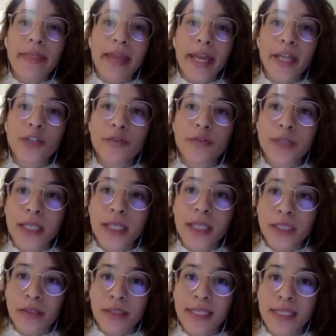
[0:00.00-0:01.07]
age of 6
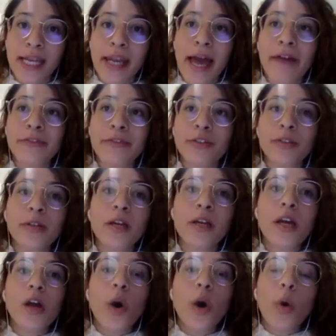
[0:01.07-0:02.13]
years and after
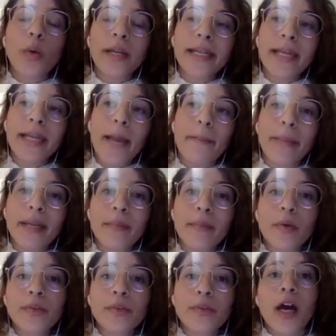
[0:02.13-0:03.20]
only a
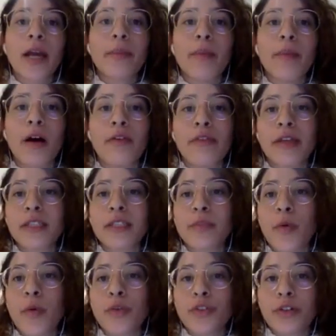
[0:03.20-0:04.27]
minimal time of
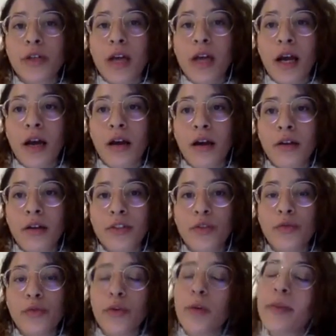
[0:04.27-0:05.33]
exposure to
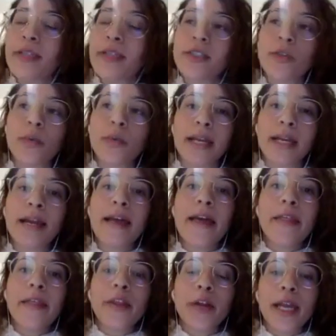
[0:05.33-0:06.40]
formal schooling,
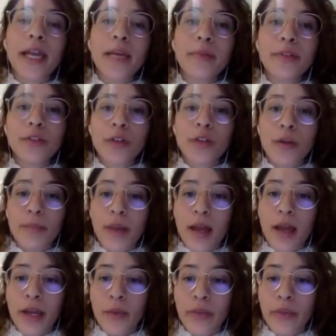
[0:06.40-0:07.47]
they're able to
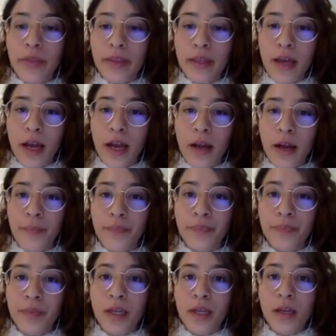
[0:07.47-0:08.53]
comply with the
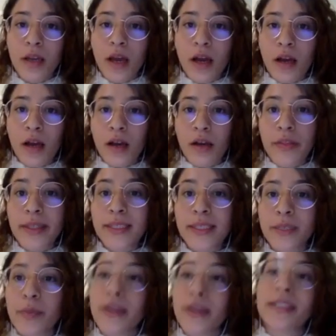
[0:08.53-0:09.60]
these
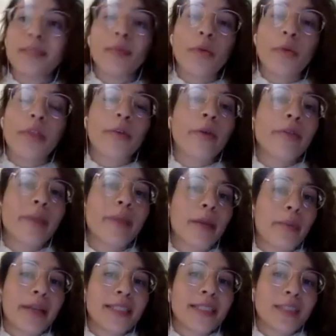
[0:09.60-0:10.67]
principles, the rhythmic
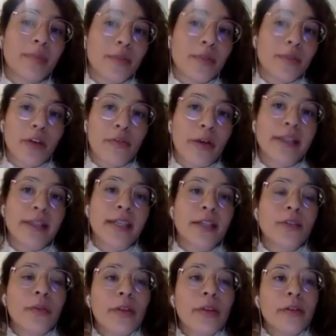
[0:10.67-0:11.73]
principles of writing.
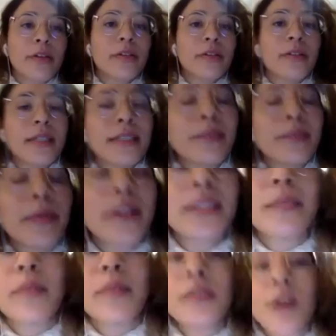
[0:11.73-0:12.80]
So these
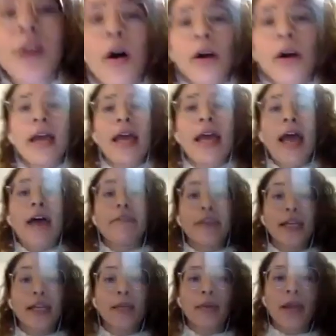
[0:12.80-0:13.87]
principles are
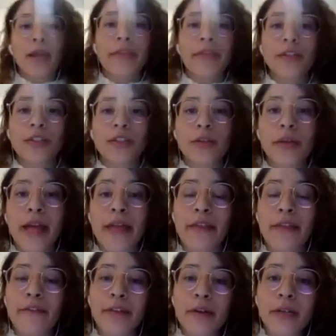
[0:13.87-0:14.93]
available at the children at
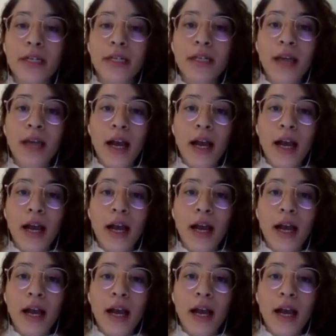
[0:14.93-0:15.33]
the very